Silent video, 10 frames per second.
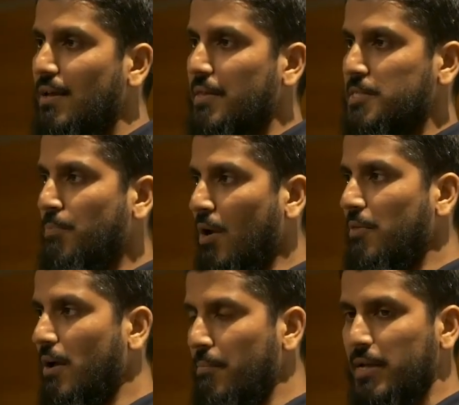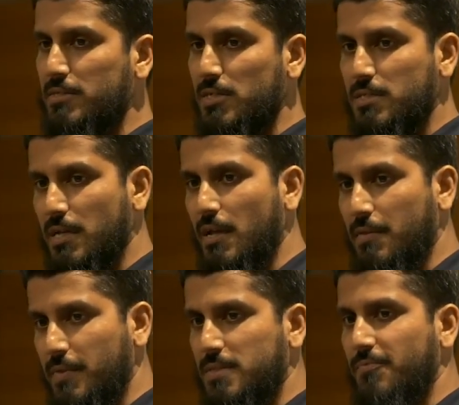There's a brother I met just here
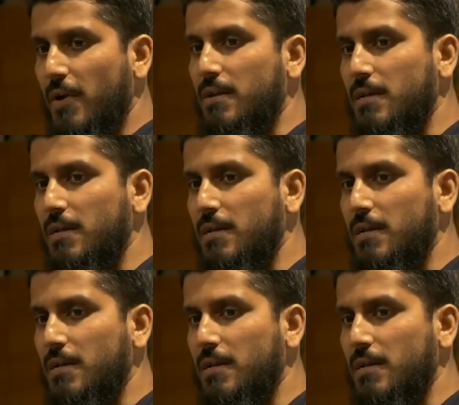in this event.